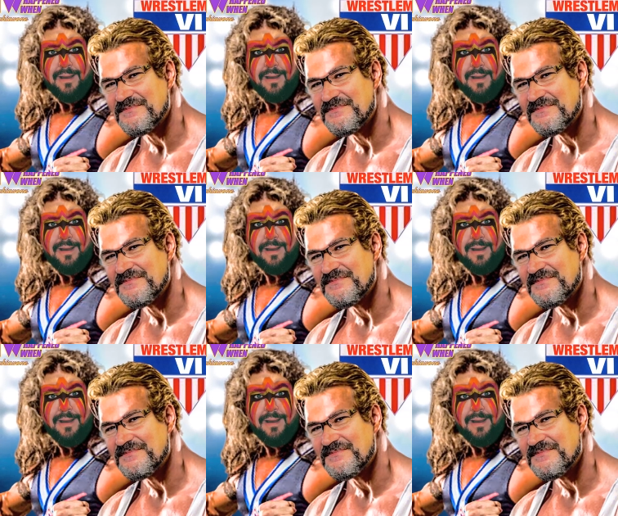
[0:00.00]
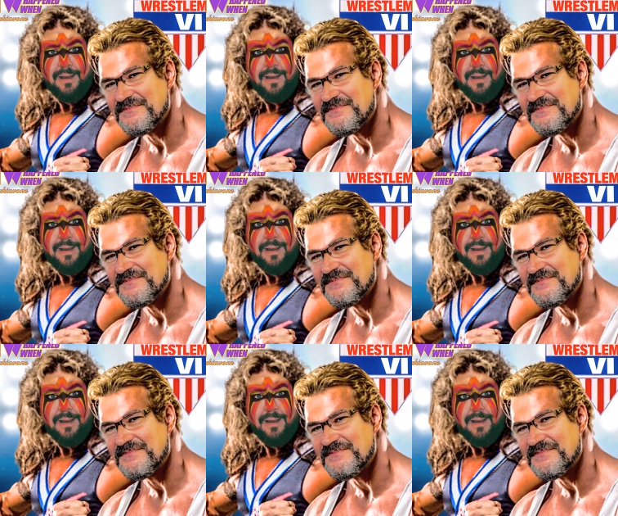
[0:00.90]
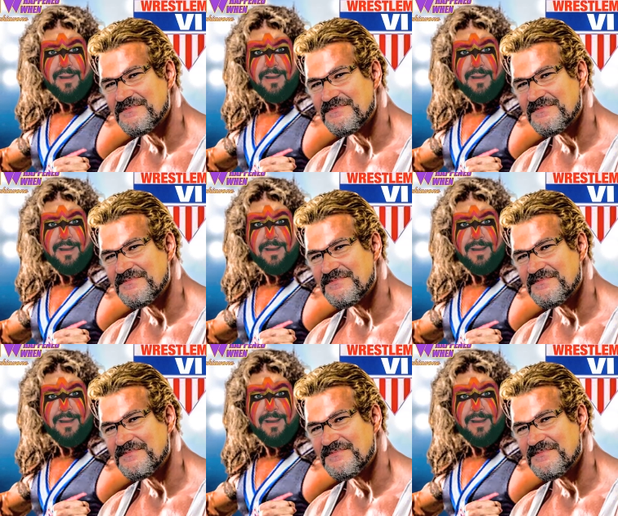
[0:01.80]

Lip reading: (no one is talking)